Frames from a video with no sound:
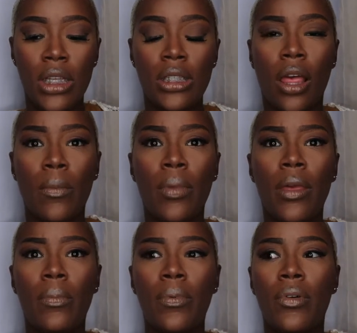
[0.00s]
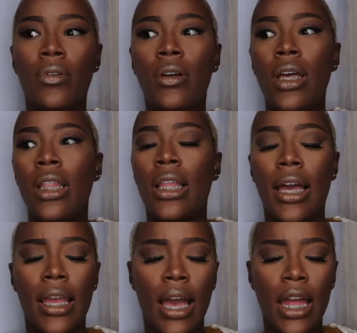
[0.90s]
some people
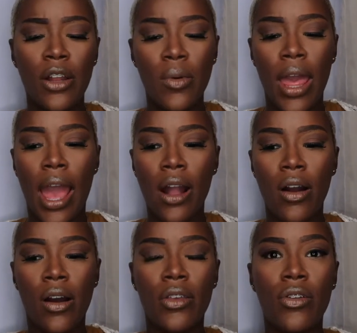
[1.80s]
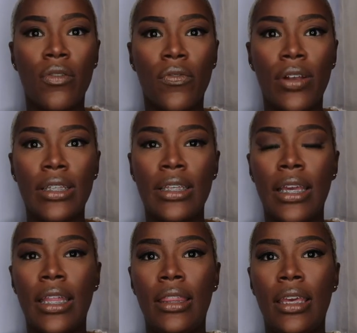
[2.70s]
like i know with alcohol you could freeze
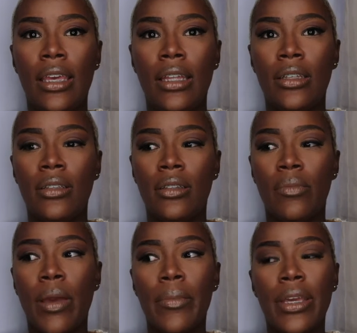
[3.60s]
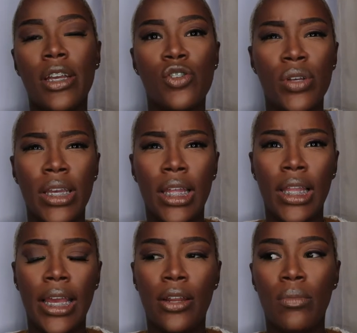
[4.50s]
it and then the baby can drink it
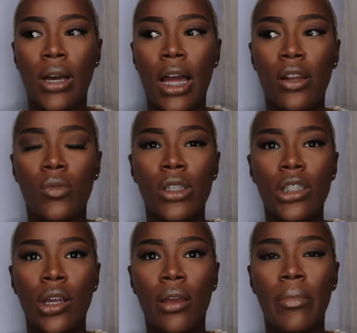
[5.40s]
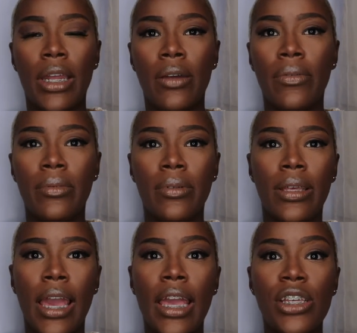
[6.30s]
later but i know with certain
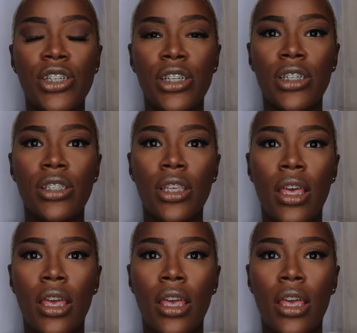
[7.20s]
medications